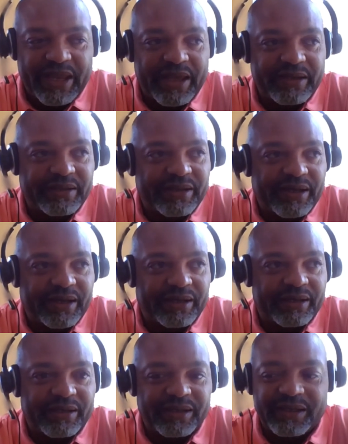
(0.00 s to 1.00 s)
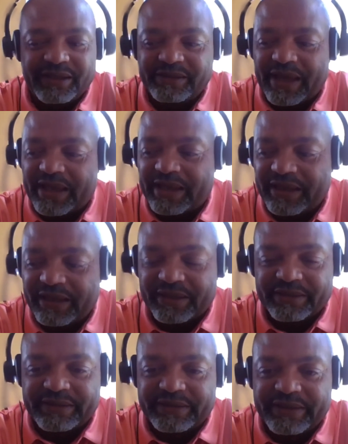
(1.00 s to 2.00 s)
And uh, he's
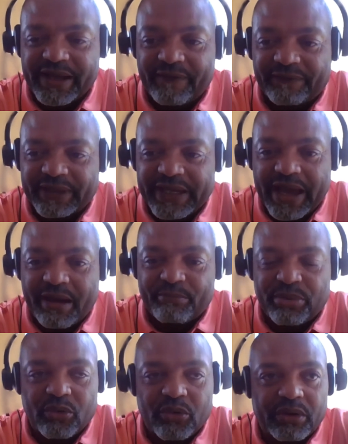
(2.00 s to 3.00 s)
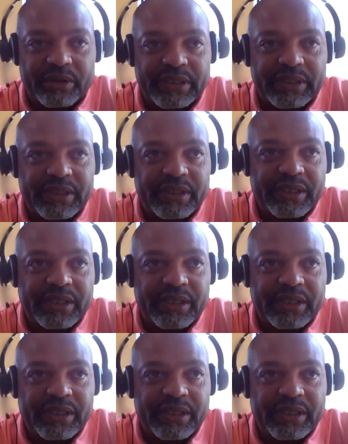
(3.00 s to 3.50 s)
he is definitely on board.